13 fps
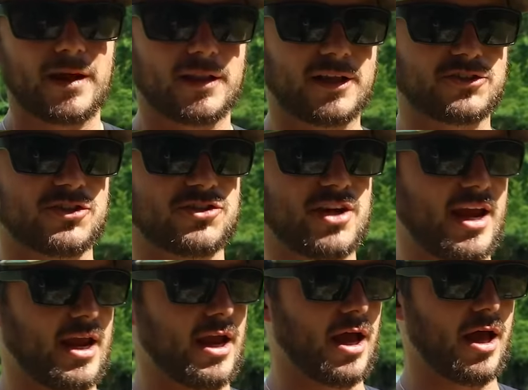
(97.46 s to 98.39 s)
let's just
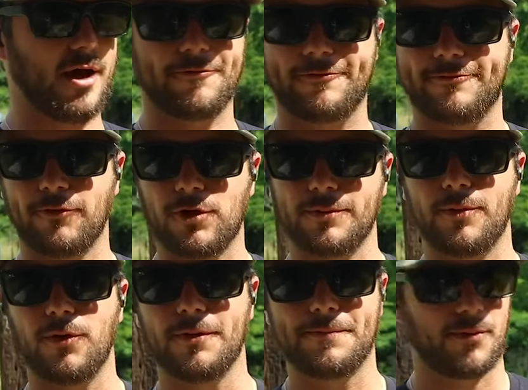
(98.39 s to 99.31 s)
say
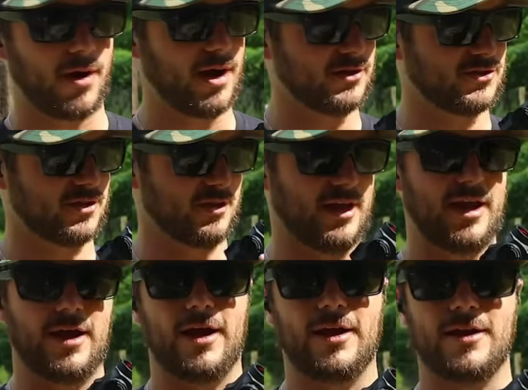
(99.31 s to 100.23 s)
affordable price
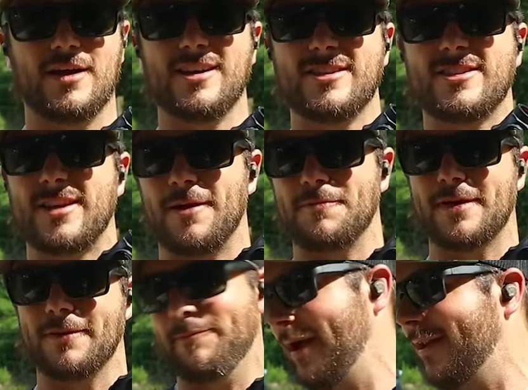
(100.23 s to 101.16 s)
than some
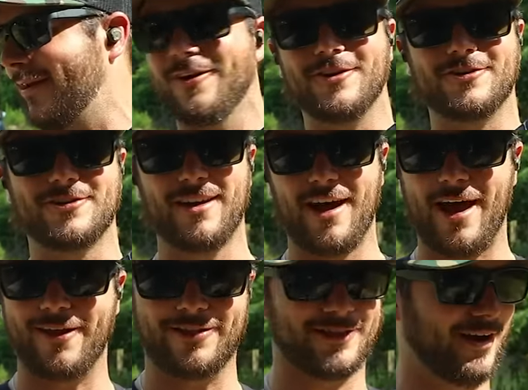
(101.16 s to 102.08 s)
competitors
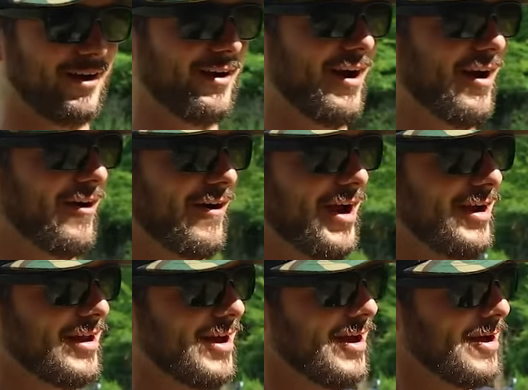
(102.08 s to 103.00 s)
out there, all
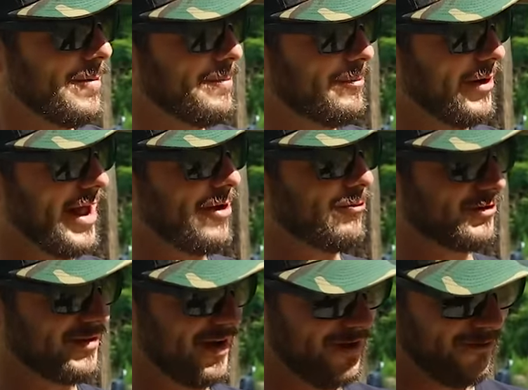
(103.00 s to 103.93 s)
right? But I
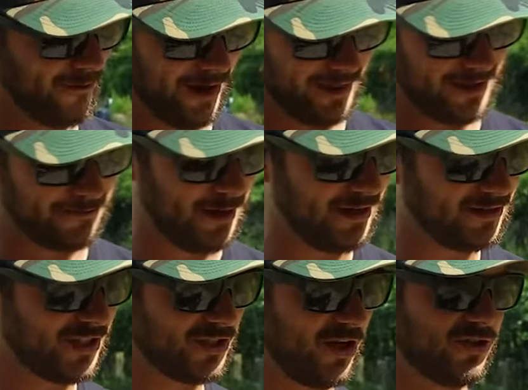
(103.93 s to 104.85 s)
will tell you what, the
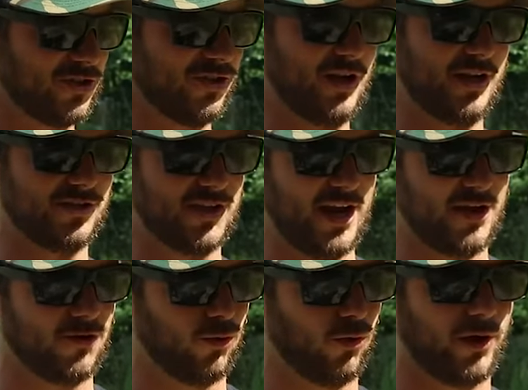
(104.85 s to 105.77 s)
PC Charger is a
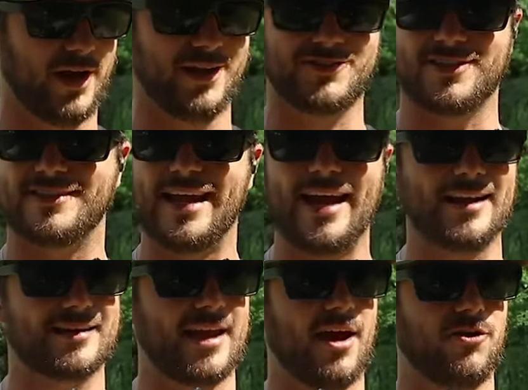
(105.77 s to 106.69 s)
cool gun. It's a
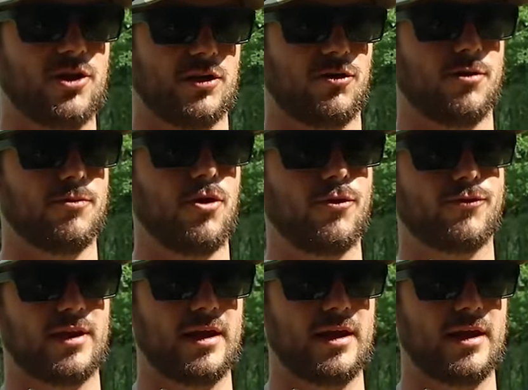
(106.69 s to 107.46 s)
takedown, you can remove